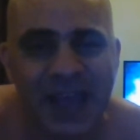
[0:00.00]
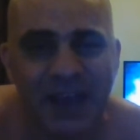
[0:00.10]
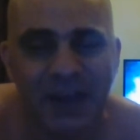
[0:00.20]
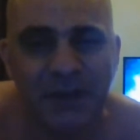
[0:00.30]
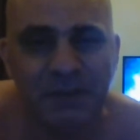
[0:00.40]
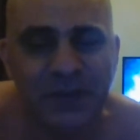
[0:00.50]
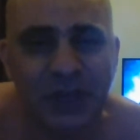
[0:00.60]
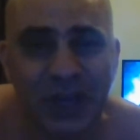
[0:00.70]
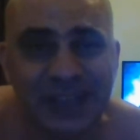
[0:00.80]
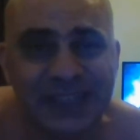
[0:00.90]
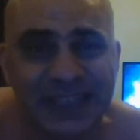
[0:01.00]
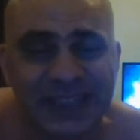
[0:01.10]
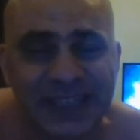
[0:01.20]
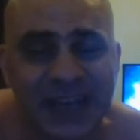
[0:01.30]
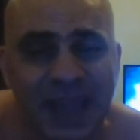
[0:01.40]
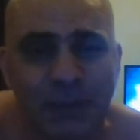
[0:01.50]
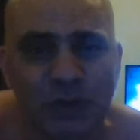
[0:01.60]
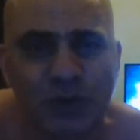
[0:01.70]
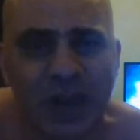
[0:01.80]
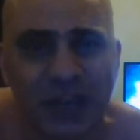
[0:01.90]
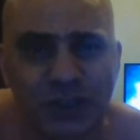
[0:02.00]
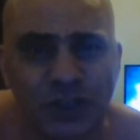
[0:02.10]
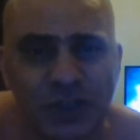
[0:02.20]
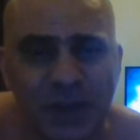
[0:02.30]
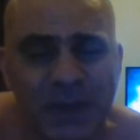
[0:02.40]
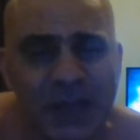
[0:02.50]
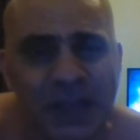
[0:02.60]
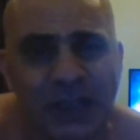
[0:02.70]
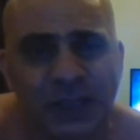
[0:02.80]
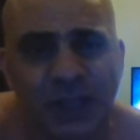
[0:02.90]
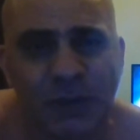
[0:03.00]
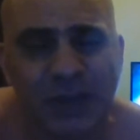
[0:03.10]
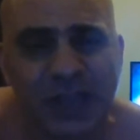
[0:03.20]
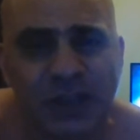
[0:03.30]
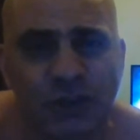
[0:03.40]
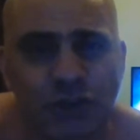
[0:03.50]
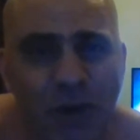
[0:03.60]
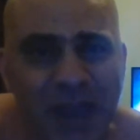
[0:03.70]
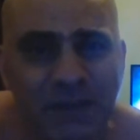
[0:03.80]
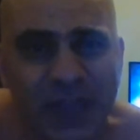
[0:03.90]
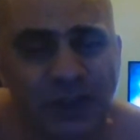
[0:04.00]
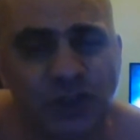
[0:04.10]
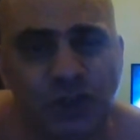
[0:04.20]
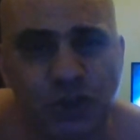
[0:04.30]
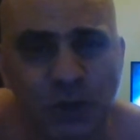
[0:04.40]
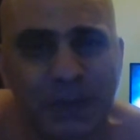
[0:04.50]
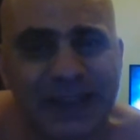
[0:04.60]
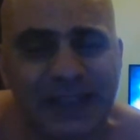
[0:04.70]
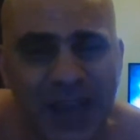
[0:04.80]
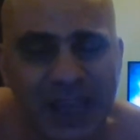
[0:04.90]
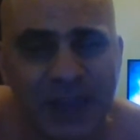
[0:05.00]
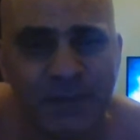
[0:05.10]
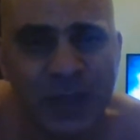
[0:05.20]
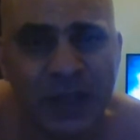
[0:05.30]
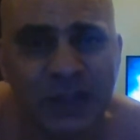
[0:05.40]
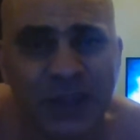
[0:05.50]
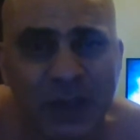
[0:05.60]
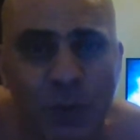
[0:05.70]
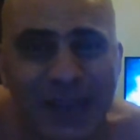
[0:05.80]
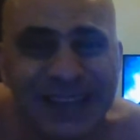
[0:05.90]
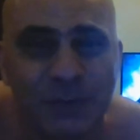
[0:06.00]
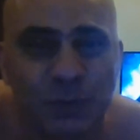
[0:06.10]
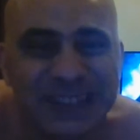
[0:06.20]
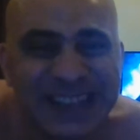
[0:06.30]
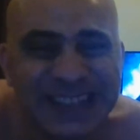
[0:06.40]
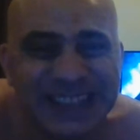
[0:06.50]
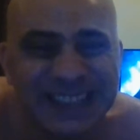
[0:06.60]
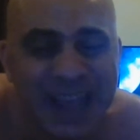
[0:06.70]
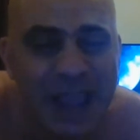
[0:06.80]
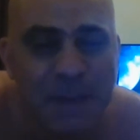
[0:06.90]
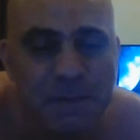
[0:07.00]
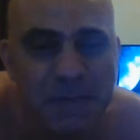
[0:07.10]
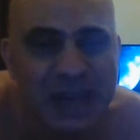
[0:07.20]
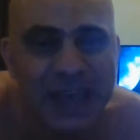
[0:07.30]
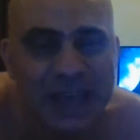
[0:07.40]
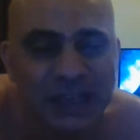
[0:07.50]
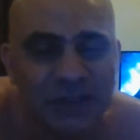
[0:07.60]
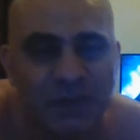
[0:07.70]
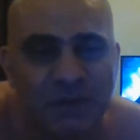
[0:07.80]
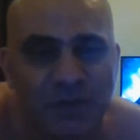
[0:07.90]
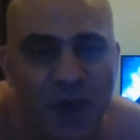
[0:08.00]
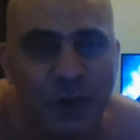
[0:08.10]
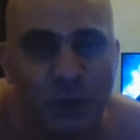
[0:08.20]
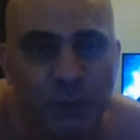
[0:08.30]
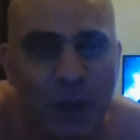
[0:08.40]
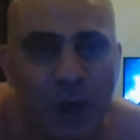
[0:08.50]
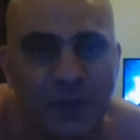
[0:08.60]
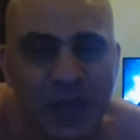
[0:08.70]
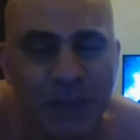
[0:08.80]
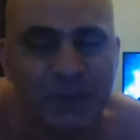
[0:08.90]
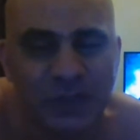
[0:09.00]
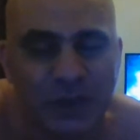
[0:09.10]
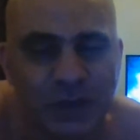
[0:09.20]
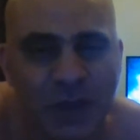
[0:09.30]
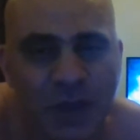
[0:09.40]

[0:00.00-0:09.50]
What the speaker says: Curtis and Amy's relationship. So they contrived that stupid date. They wasted 10 minutes of the final part of the episode